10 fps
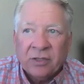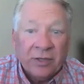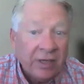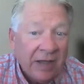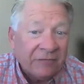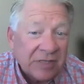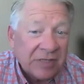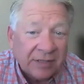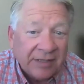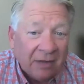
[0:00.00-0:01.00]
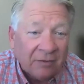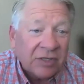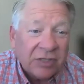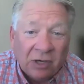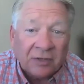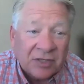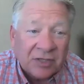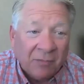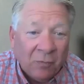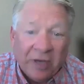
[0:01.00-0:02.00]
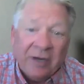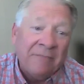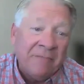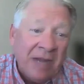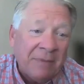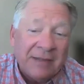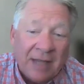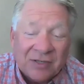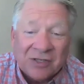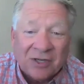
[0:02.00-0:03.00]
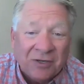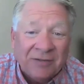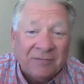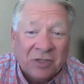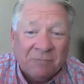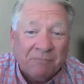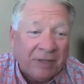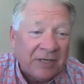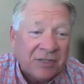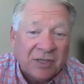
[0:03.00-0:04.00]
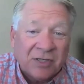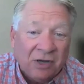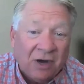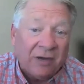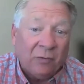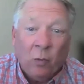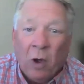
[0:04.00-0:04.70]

So you have to sit down and start somewhere, and maybe that's a good place to start.